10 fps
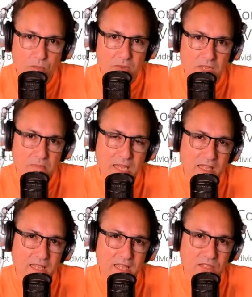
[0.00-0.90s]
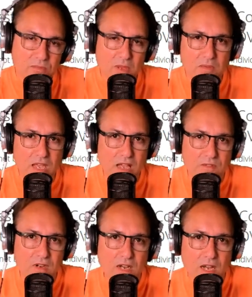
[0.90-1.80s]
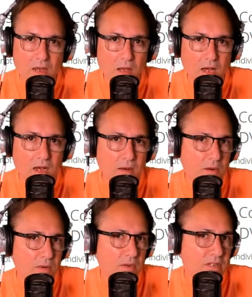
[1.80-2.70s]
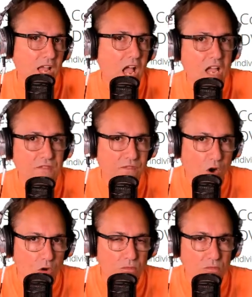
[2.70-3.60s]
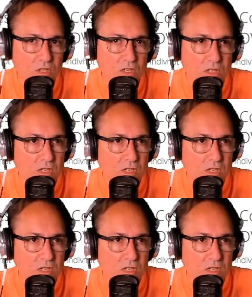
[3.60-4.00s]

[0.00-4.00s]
my, my case maybe have a, a, a an iPhone